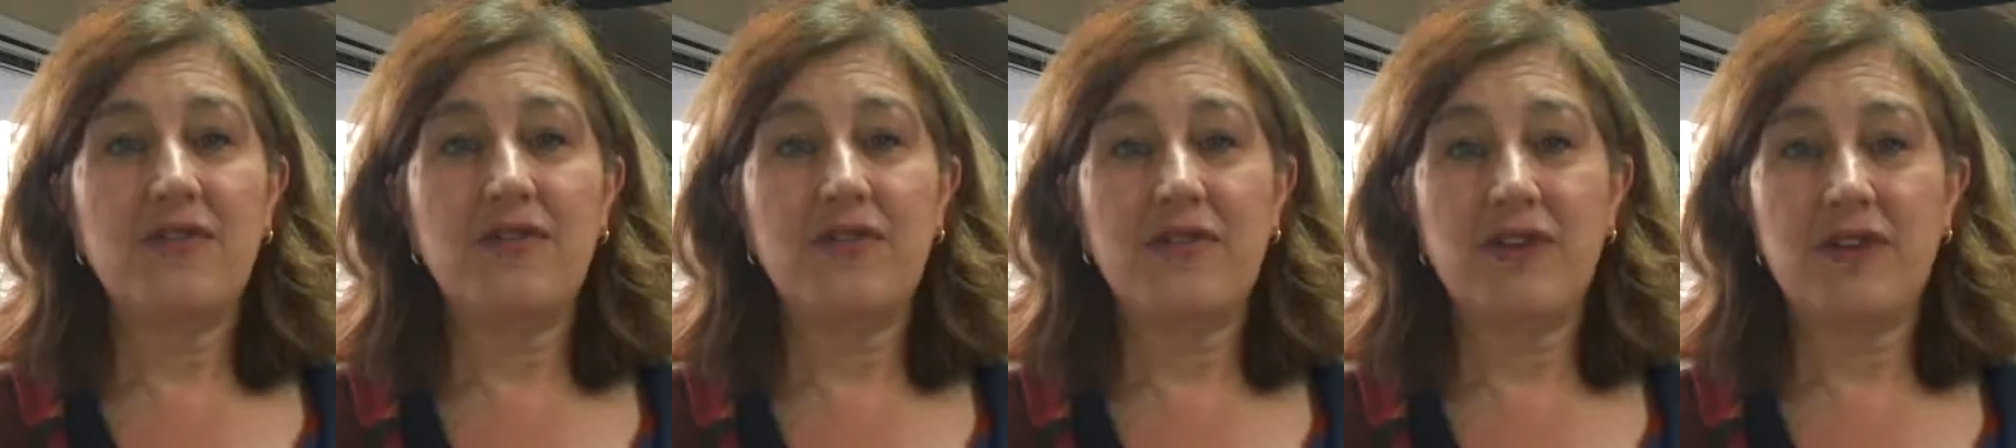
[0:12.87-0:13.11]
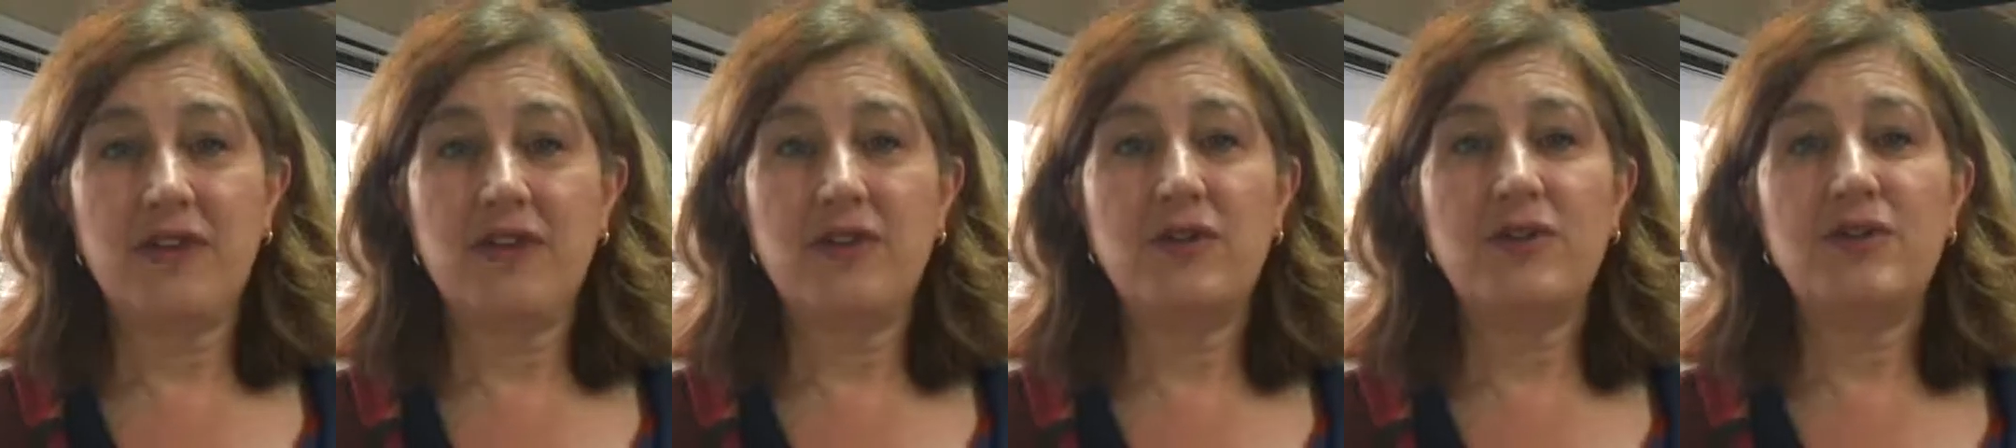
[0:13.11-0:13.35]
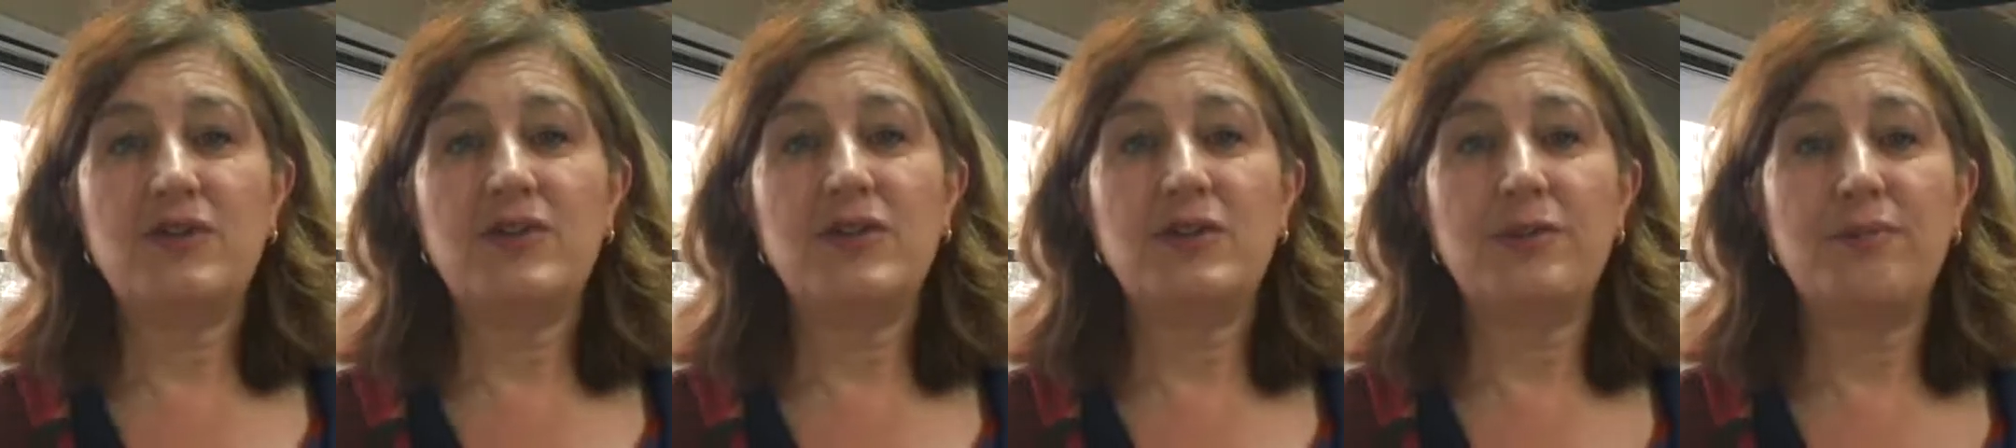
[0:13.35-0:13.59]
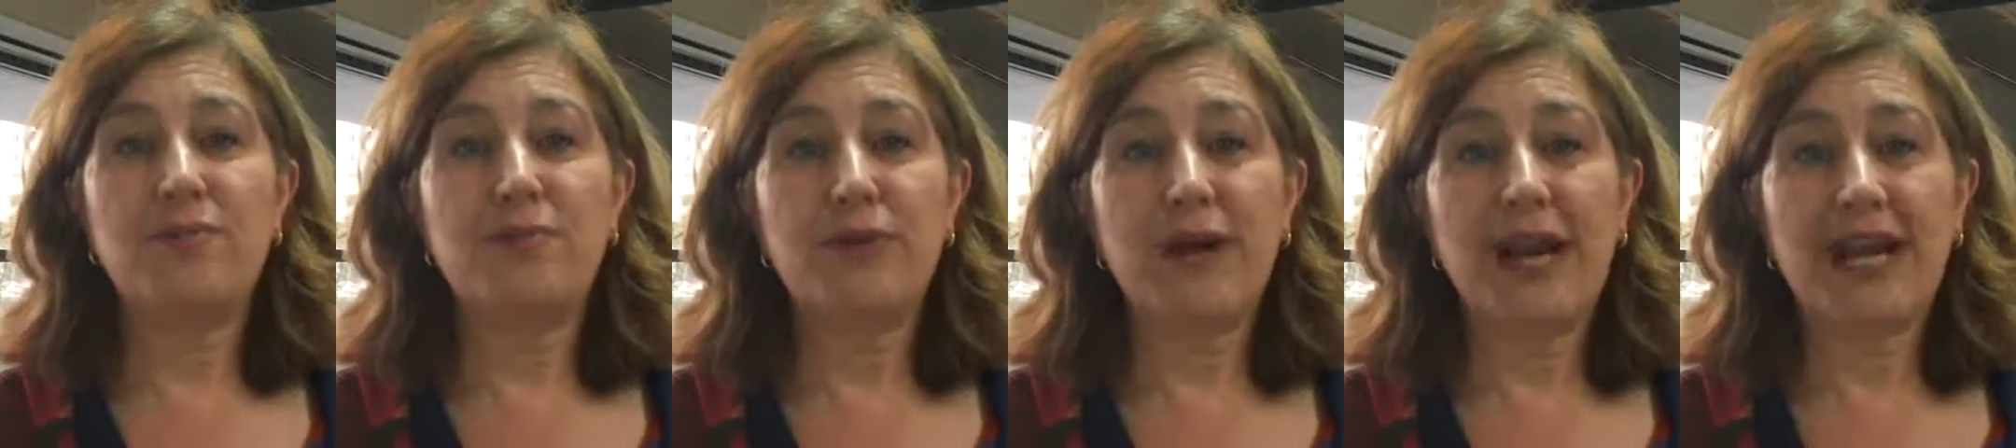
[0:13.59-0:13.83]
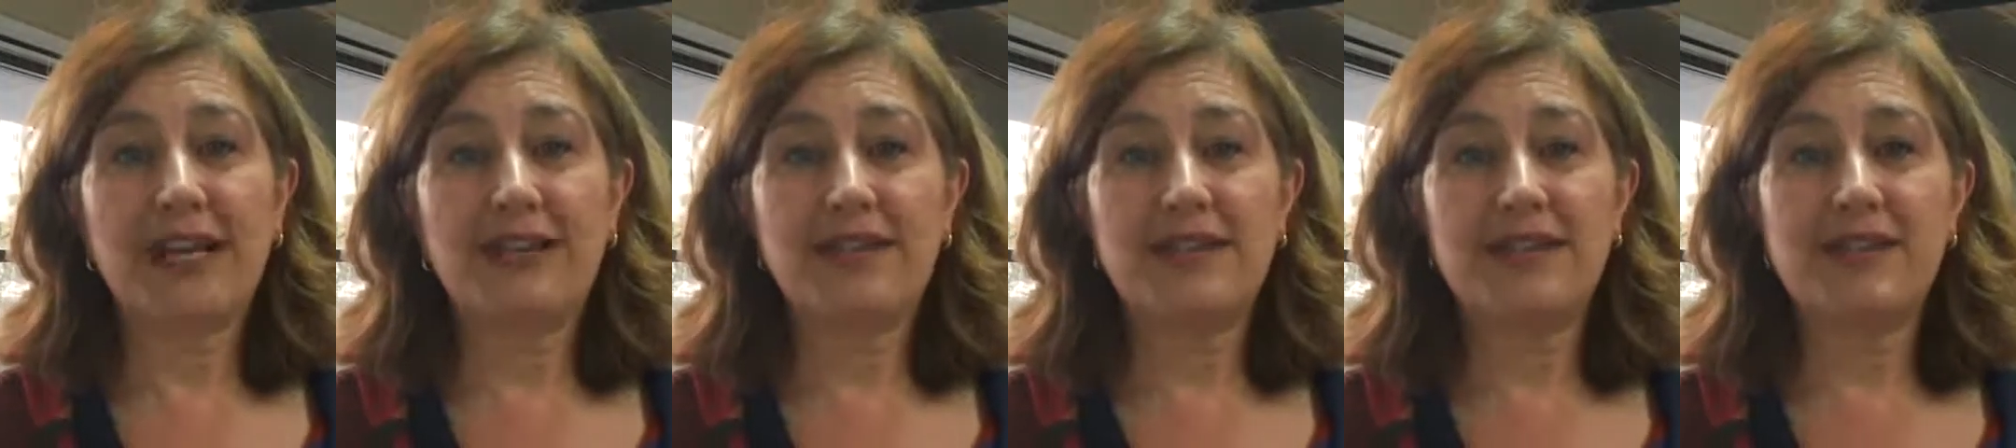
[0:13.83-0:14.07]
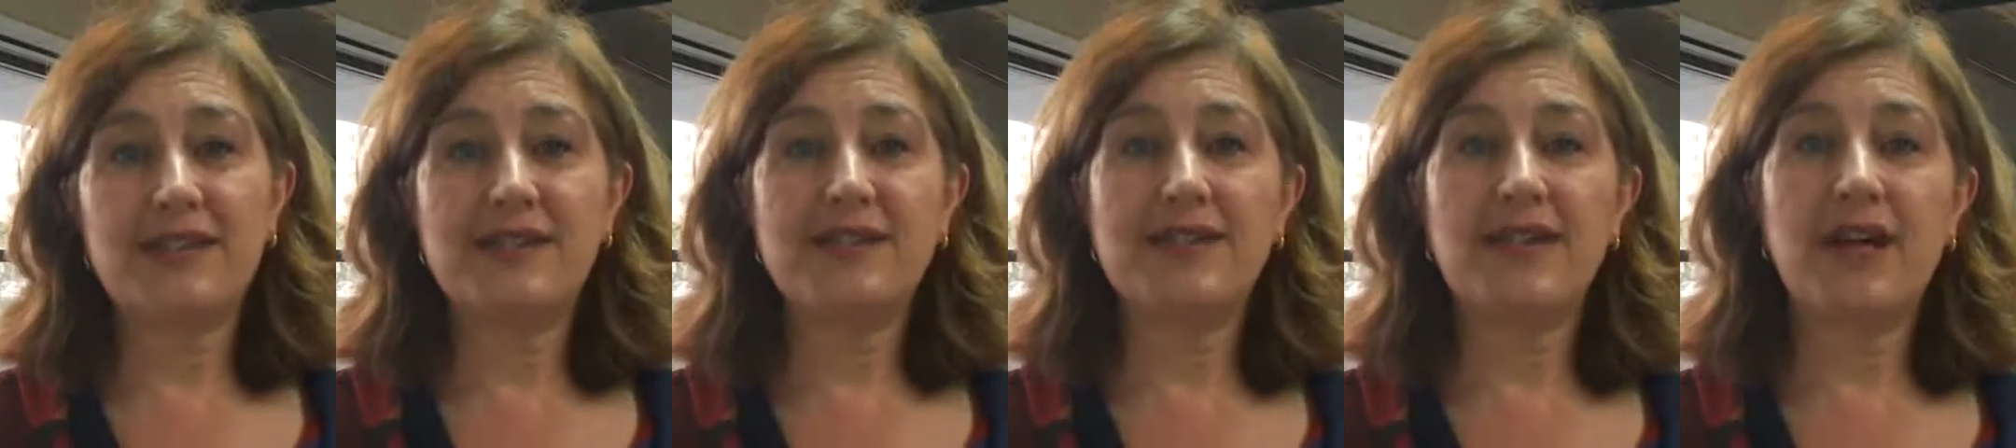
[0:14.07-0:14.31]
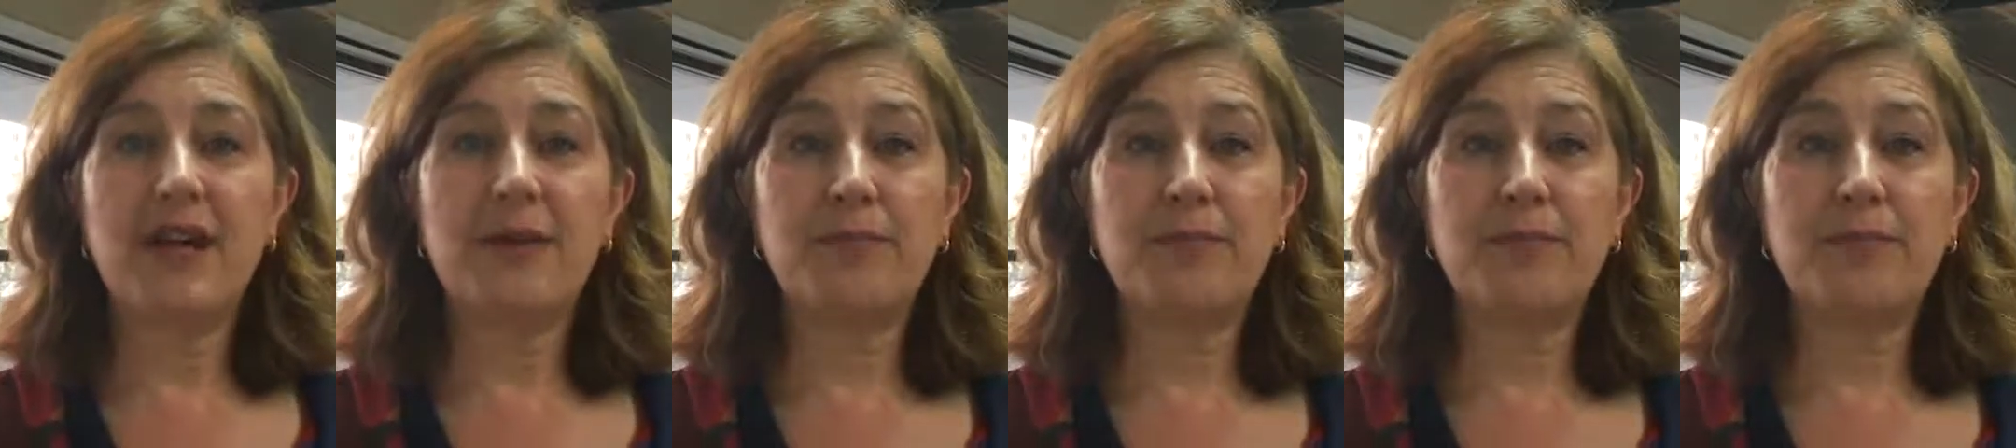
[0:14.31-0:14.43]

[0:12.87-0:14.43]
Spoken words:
for you to practice